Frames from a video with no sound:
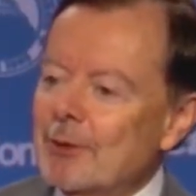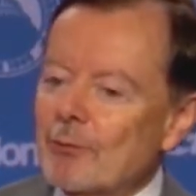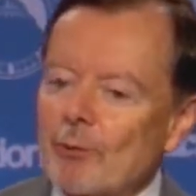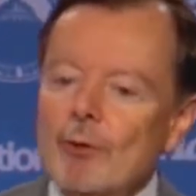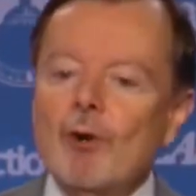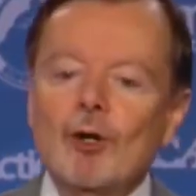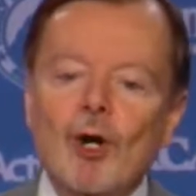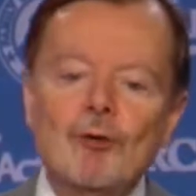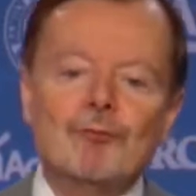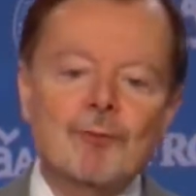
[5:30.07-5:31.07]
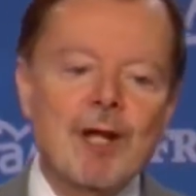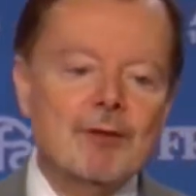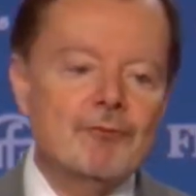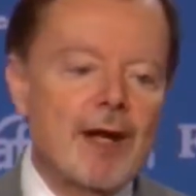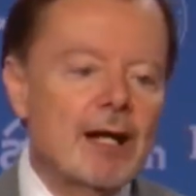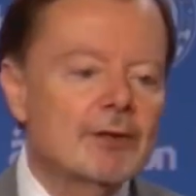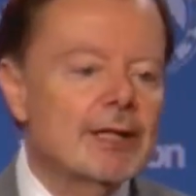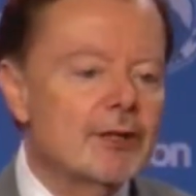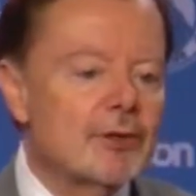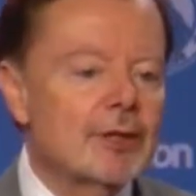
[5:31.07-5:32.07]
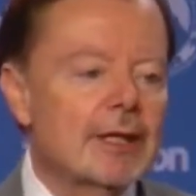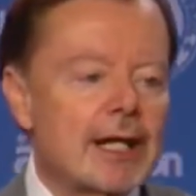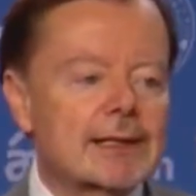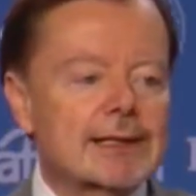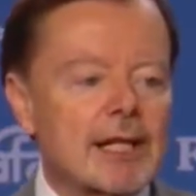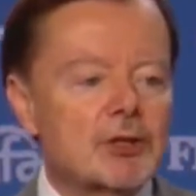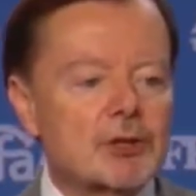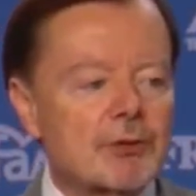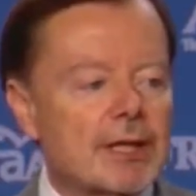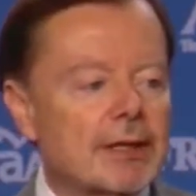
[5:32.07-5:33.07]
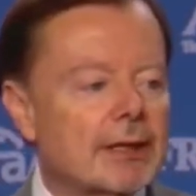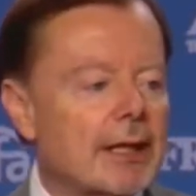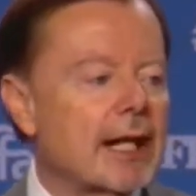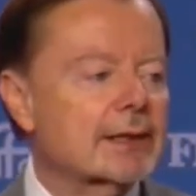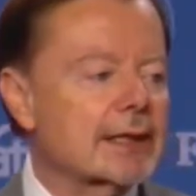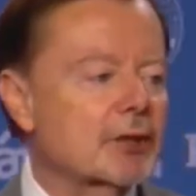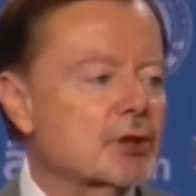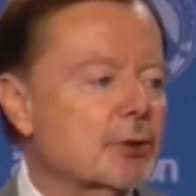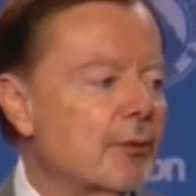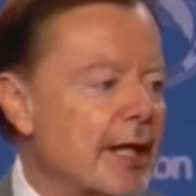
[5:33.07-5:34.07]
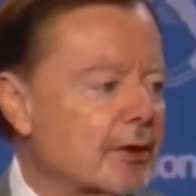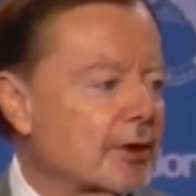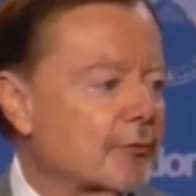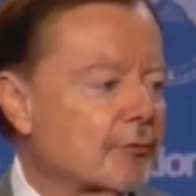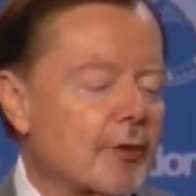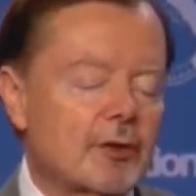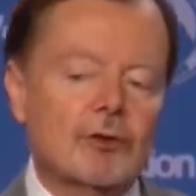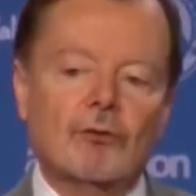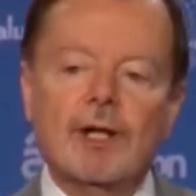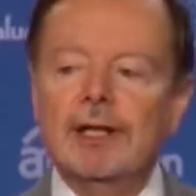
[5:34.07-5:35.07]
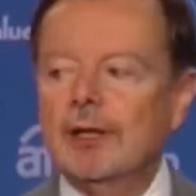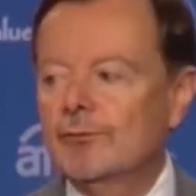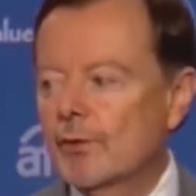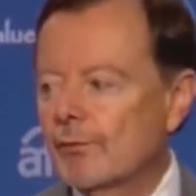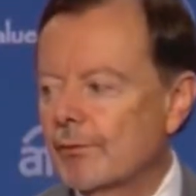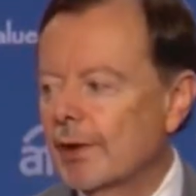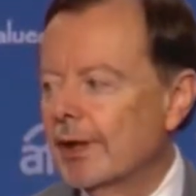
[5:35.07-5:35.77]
We went on from that founding into the next century, and in the next century we had to confront the great evil